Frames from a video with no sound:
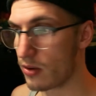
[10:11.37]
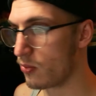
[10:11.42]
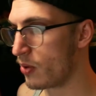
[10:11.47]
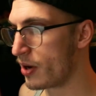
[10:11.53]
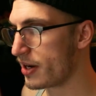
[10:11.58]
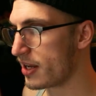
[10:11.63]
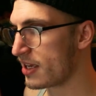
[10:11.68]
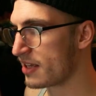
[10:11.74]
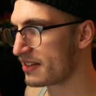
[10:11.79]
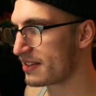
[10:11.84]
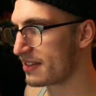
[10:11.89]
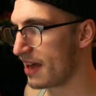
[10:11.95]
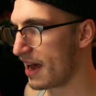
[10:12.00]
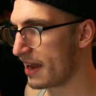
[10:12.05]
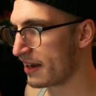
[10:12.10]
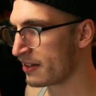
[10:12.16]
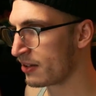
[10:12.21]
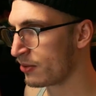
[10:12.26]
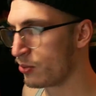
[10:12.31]
What is
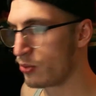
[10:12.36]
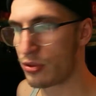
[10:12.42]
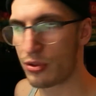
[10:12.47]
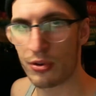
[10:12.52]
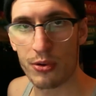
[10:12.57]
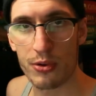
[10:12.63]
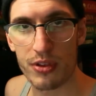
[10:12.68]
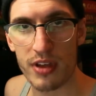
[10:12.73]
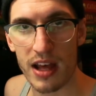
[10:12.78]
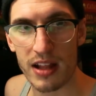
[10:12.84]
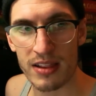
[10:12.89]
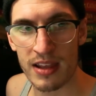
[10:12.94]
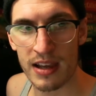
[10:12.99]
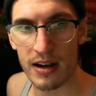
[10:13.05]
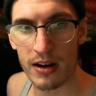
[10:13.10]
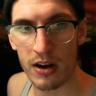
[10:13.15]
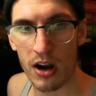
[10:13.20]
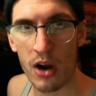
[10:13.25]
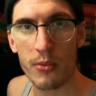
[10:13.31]
that? Who threw that
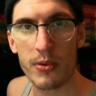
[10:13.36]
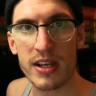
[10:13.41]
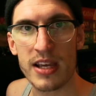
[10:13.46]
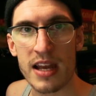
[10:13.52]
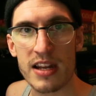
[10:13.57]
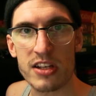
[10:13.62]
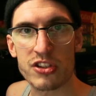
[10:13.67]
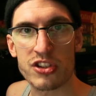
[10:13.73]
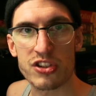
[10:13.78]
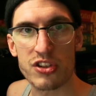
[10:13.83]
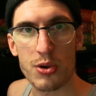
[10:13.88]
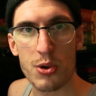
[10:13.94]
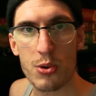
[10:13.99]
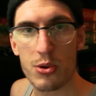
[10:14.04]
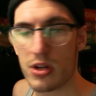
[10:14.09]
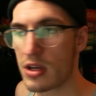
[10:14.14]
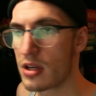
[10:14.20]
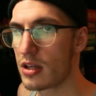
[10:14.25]
there? Are we getting sued?